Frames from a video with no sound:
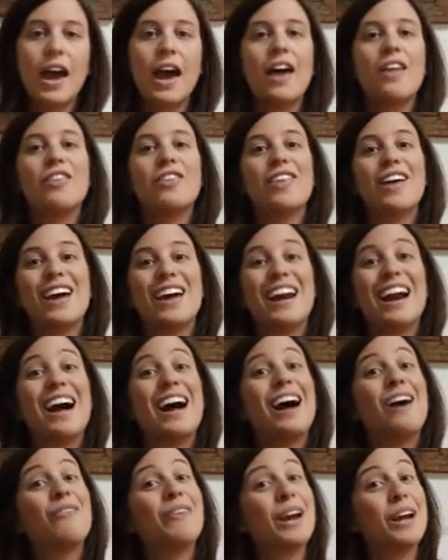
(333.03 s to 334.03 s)
And then
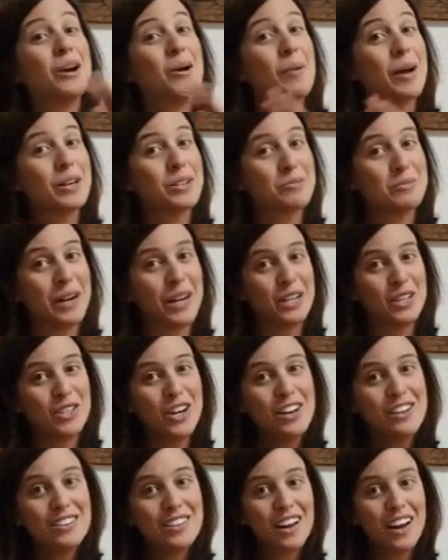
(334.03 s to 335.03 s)
when I go back to my
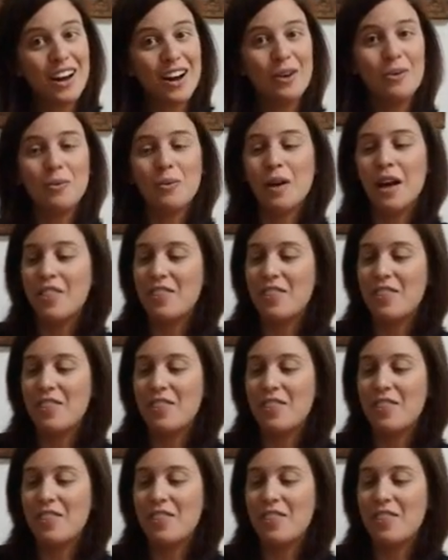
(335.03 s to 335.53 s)
agenda,